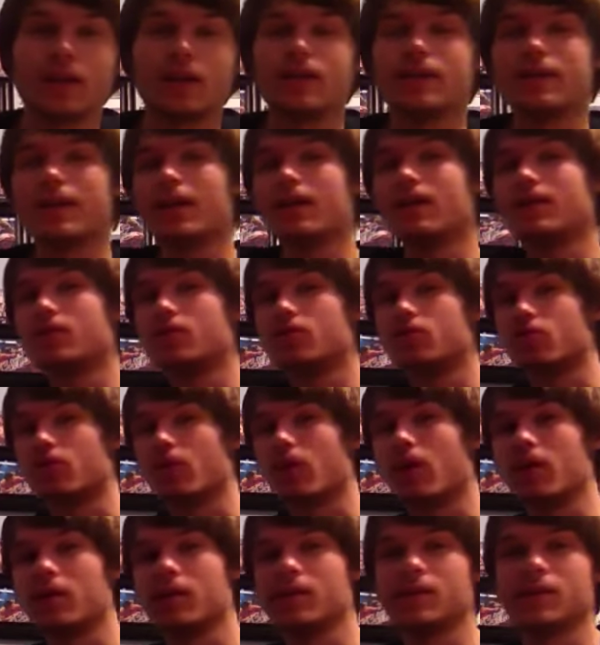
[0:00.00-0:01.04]
He's not as
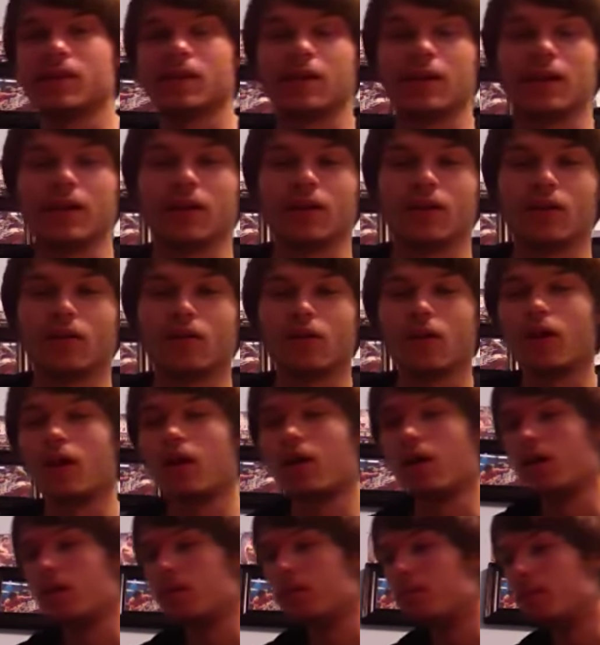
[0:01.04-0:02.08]
strong as Canelo,
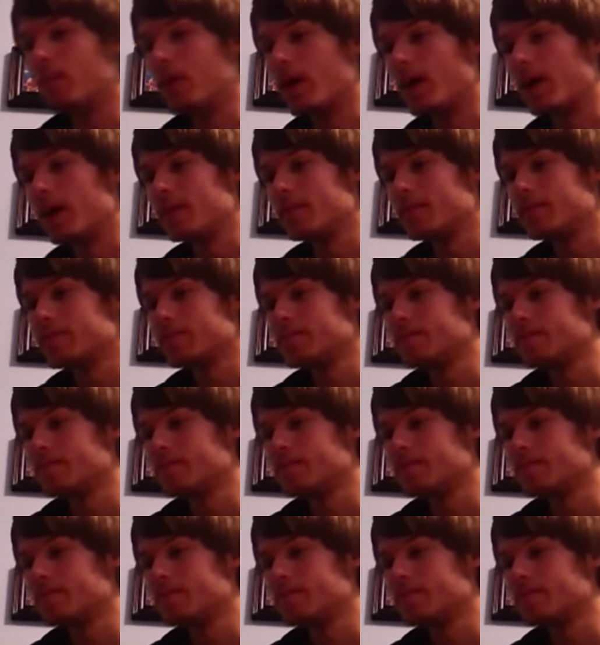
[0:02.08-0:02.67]
but